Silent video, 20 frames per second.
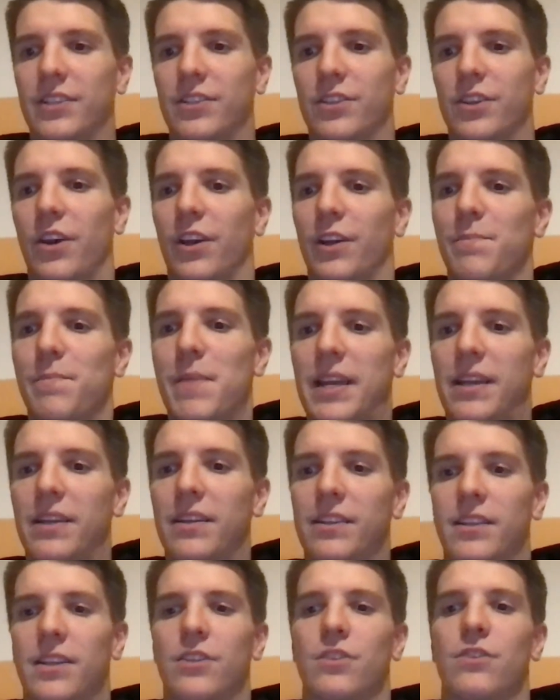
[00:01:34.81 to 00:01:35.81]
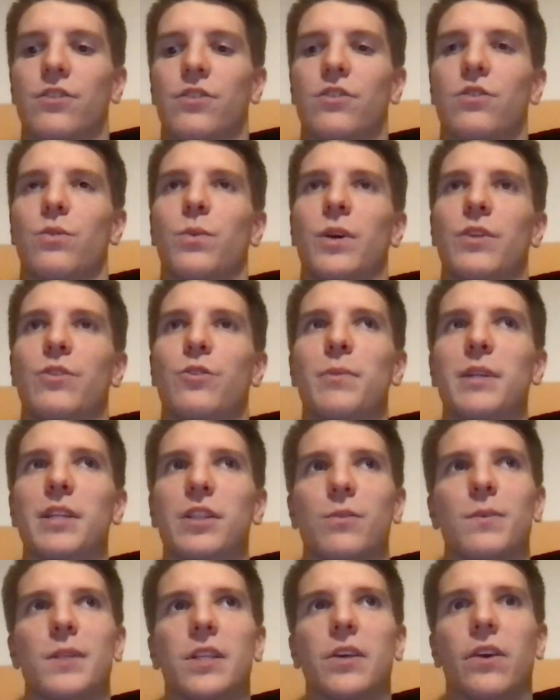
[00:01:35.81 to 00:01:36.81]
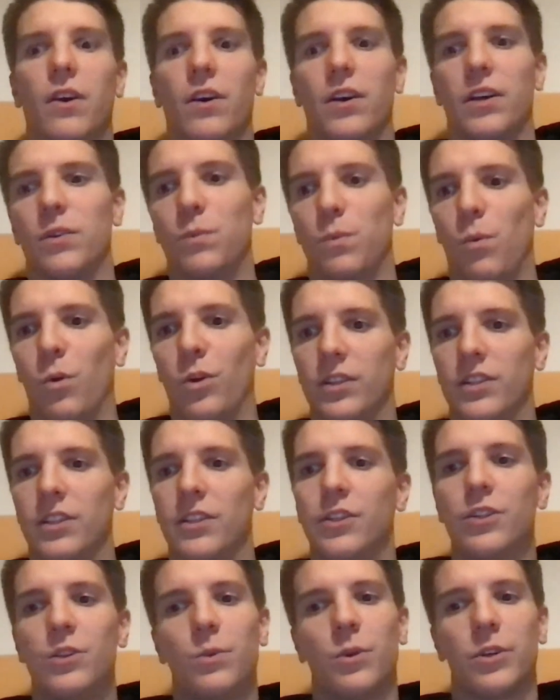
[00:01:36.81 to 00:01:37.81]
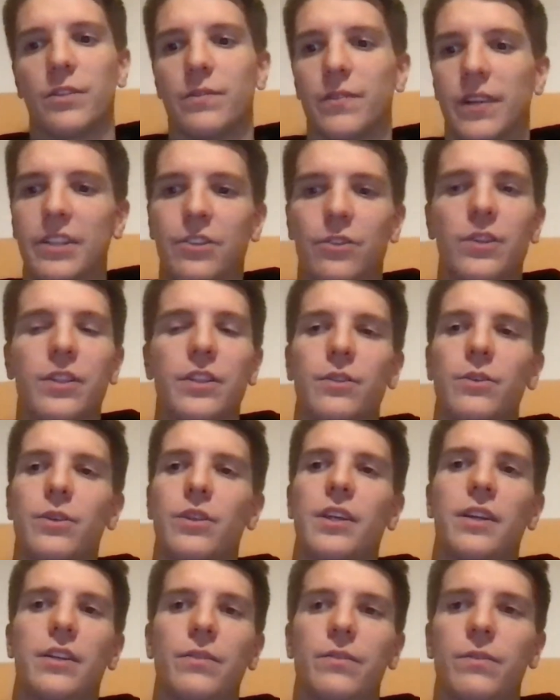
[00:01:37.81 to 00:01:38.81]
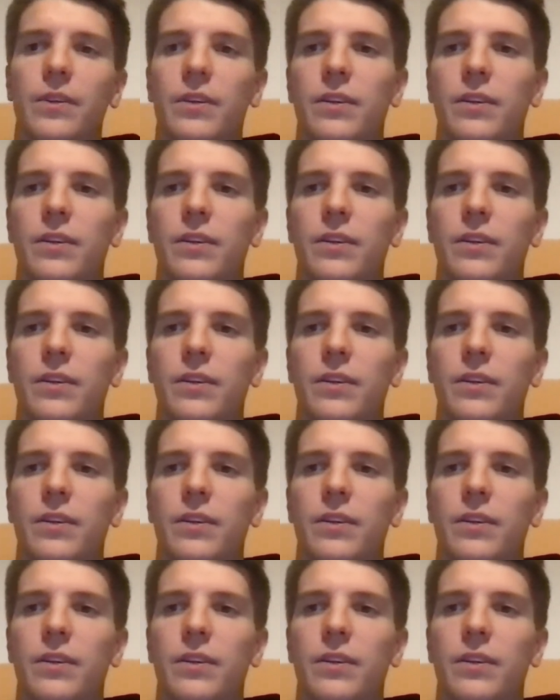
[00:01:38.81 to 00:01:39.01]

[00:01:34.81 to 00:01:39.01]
so that I could make a decision as to whether it would be something that I'd want to venture into at the end of.